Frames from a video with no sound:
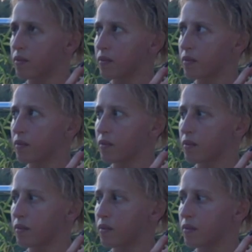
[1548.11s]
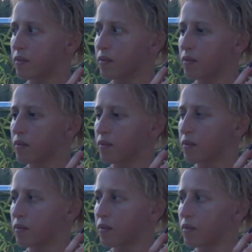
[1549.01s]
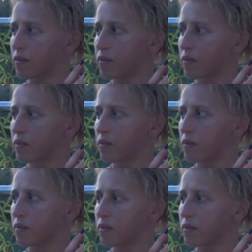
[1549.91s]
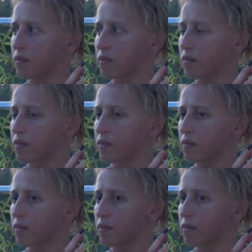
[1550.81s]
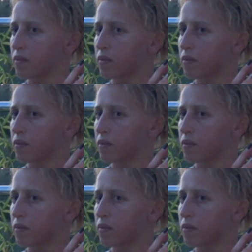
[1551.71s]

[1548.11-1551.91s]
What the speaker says: This person isn't speaking.